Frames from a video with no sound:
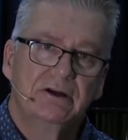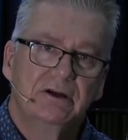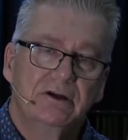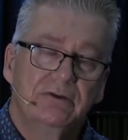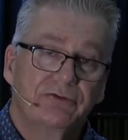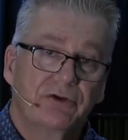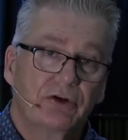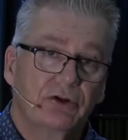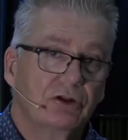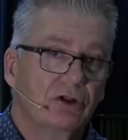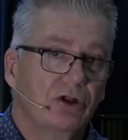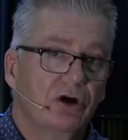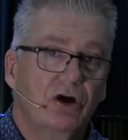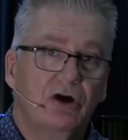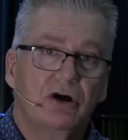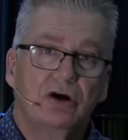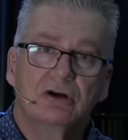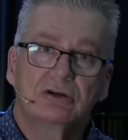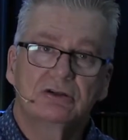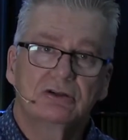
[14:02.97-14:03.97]
for a
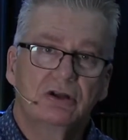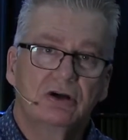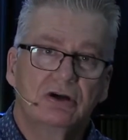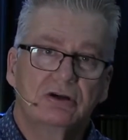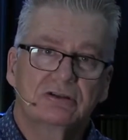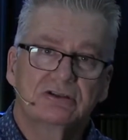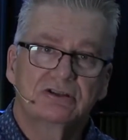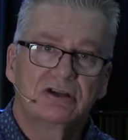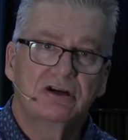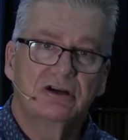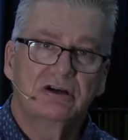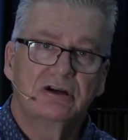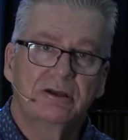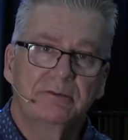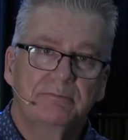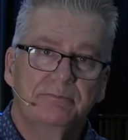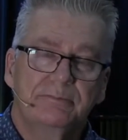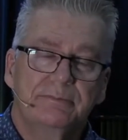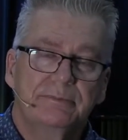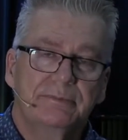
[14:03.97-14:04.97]
long, long
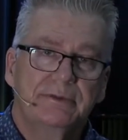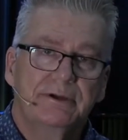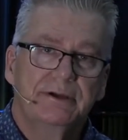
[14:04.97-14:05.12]
time,